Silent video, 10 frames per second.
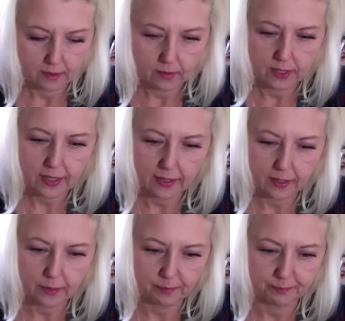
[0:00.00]
What's like
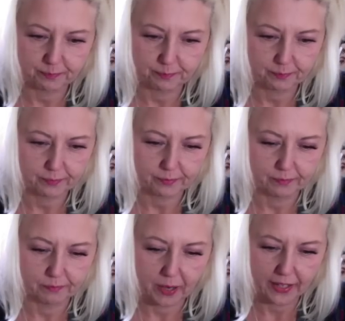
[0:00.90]
a
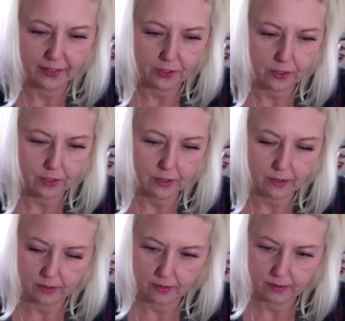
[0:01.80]

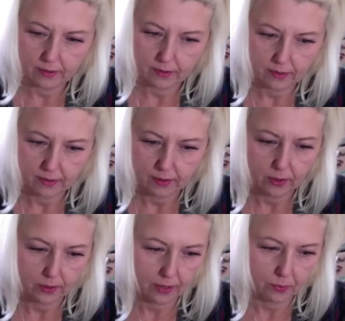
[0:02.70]
binder?
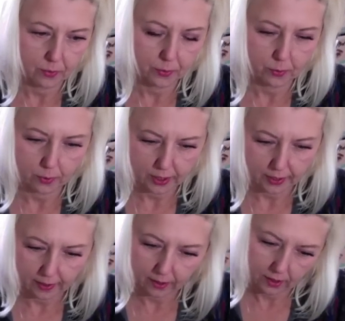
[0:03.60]
Hold on, what do
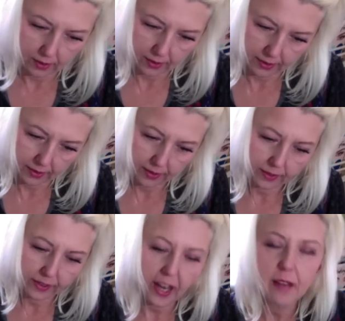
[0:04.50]
they call it?
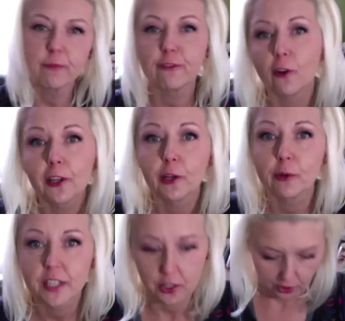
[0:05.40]
Game Folio
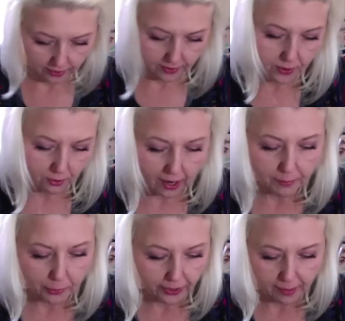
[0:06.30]
Edition. So
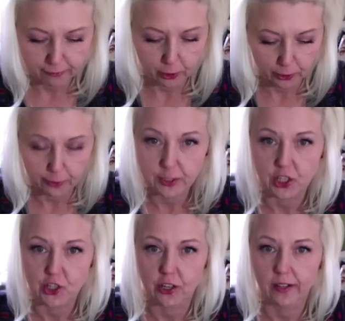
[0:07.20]
Scrabble Game Folio
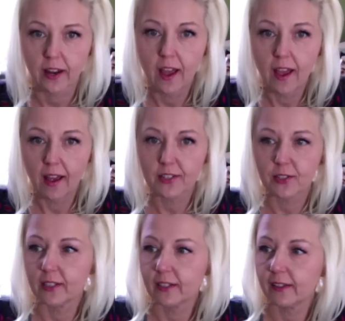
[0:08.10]
Edition. And so
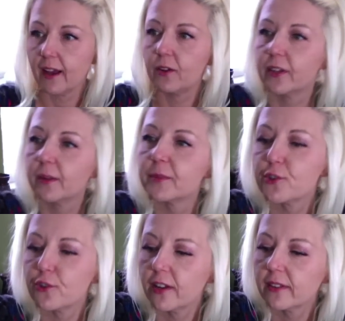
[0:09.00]
look at that. Hold on, let me
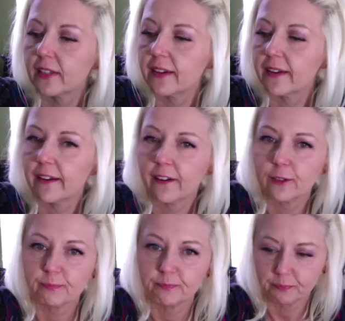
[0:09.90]
turn on the light
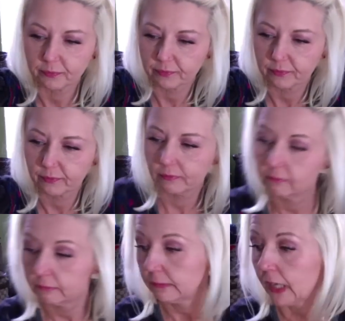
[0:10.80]
here.